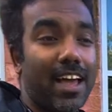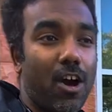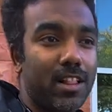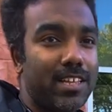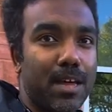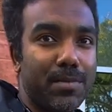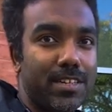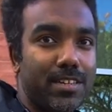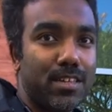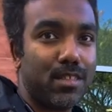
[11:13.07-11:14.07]
all the
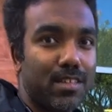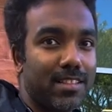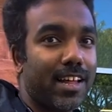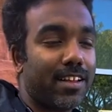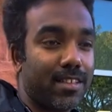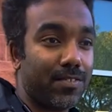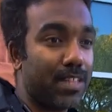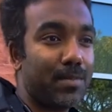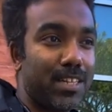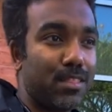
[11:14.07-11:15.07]
amenities that are
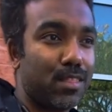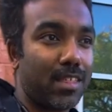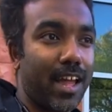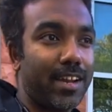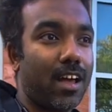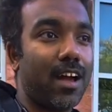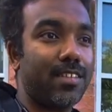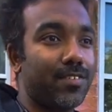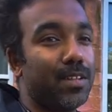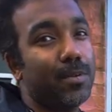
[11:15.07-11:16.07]
available inside are
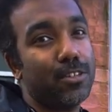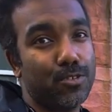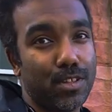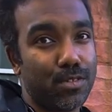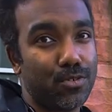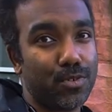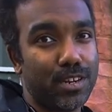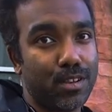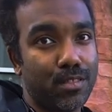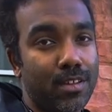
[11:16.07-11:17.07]
available to the
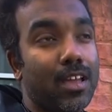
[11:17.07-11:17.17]
students.